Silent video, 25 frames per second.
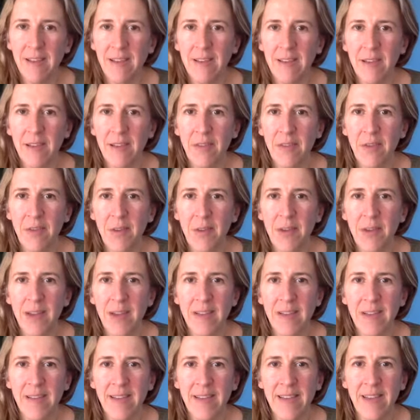to give you an
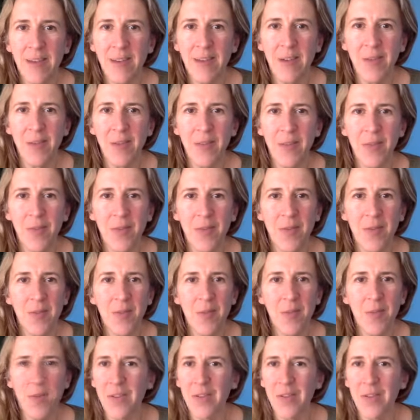idea of
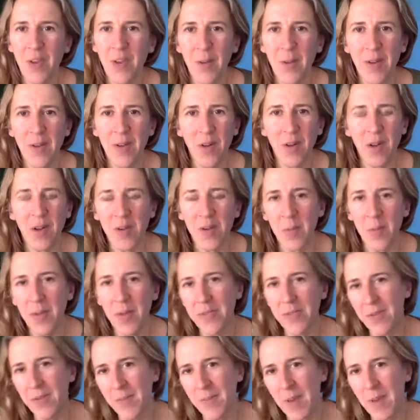what's going on and
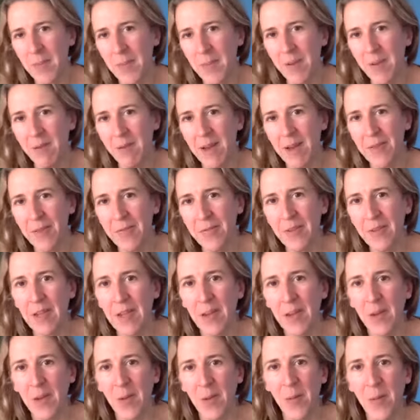whether it might be right for
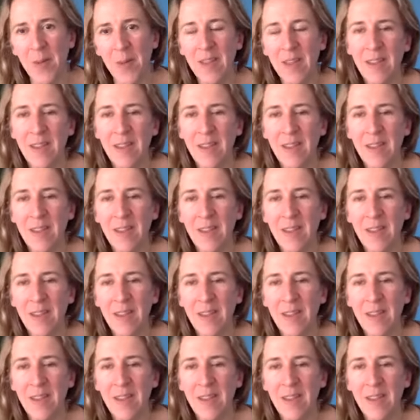you.